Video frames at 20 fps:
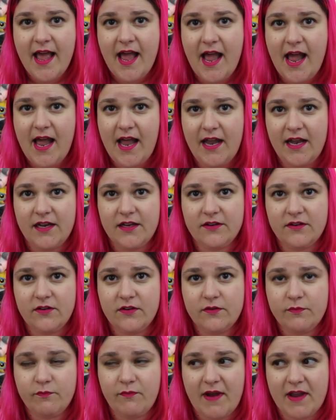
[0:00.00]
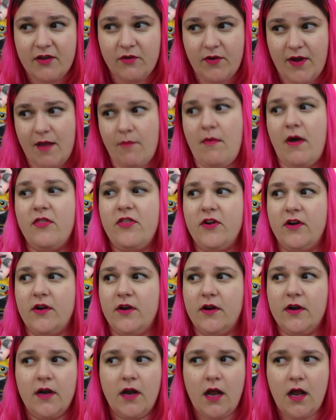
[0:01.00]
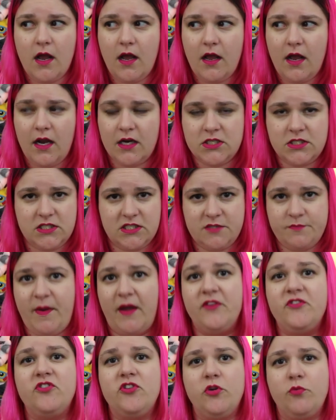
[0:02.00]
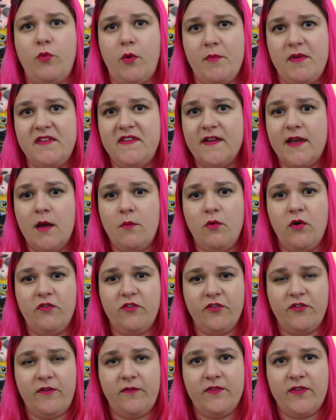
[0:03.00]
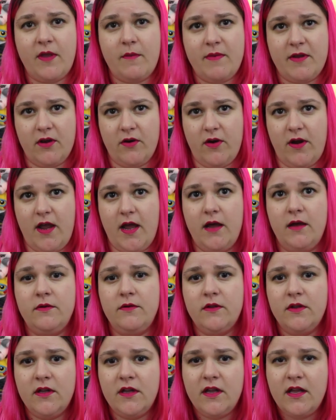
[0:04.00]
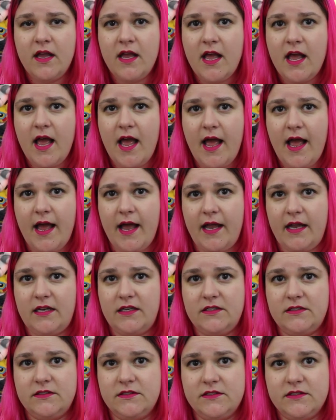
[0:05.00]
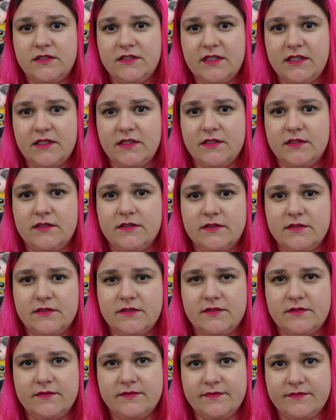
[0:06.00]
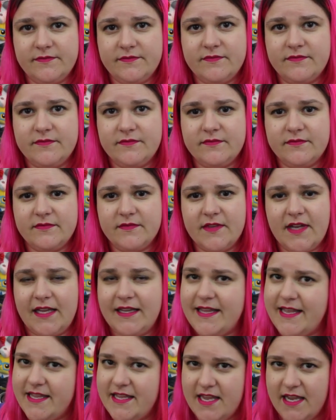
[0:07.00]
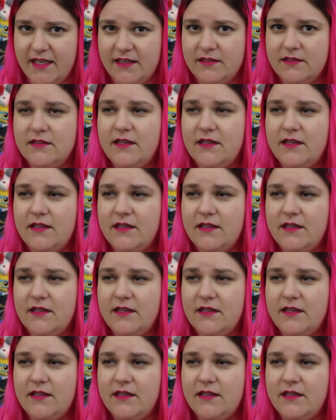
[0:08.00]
And my grandmother actually sponsored a woman to come over from Siberia. And her name was Halia or Galina.